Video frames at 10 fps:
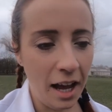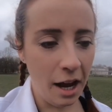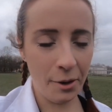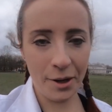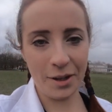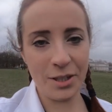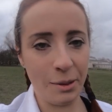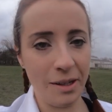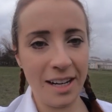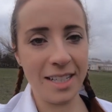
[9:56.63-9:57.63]
I won't go
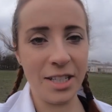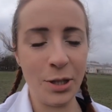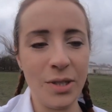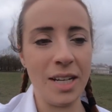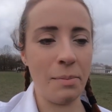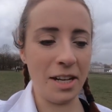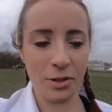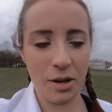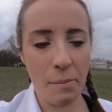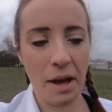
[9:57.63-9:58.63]
too deep
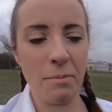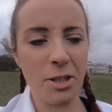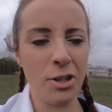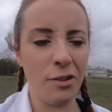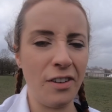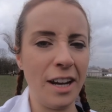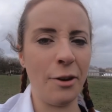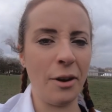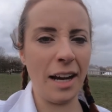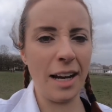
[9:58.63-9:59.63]
into it, but I'm just not
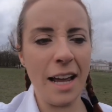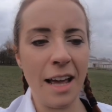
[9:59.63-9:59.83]
feeling great